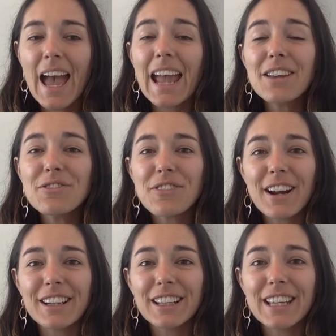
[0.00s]
And
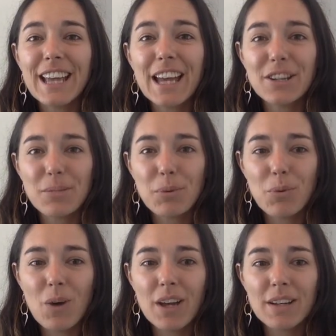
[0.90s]
finally, at number
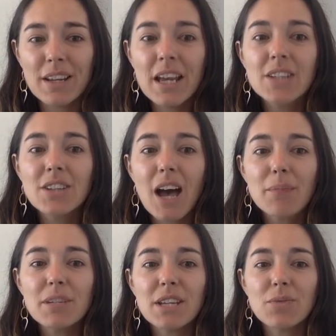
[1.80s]
one,
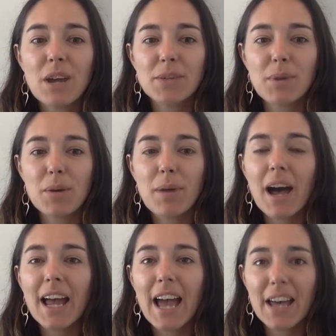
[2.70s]
top 10 Raspberry
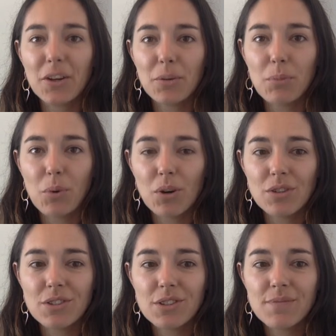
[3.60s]
Pi add on
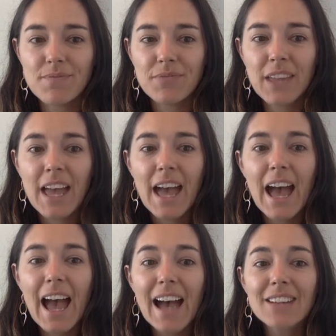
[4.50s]
boards.
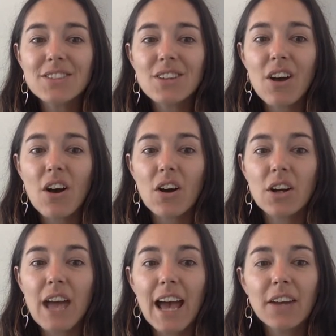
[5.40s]
HATs are
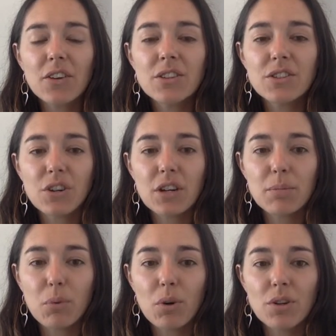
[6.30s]
an add on
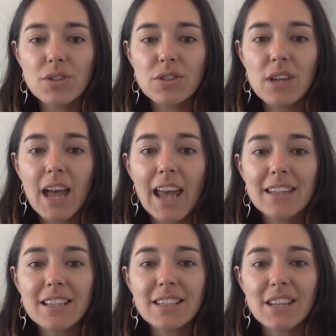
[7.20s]
circuit boards
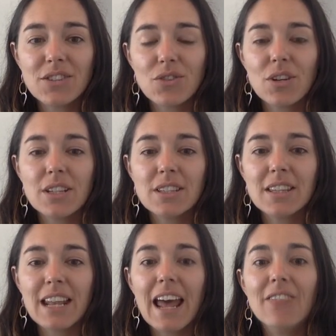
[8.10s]
and accessories
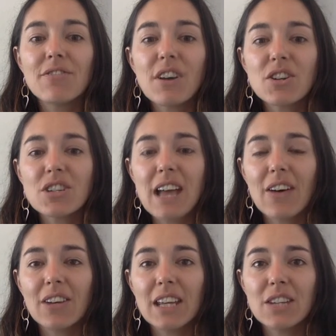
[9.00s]
that add
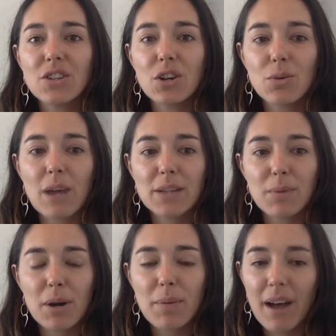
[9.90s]
functionality to your
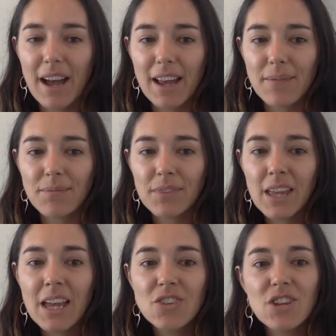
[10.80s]
Raspberry Pi.
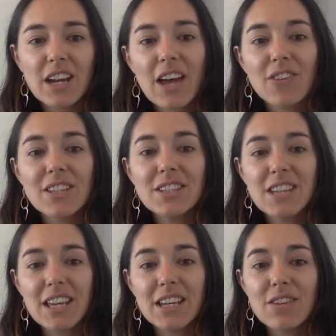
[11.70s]
Check out these
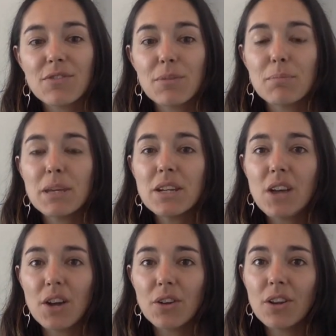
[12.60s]
10 from Ben
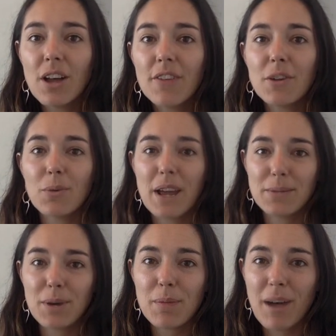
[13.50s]
Nuttall of the
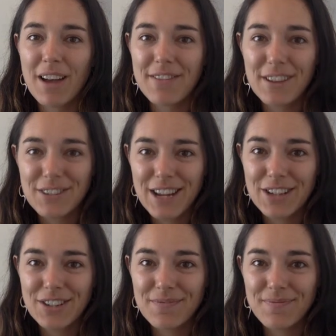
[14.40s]
Raspberry Pi
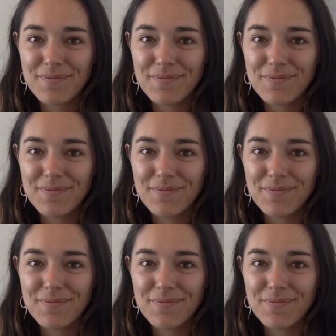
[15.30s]
Foundation.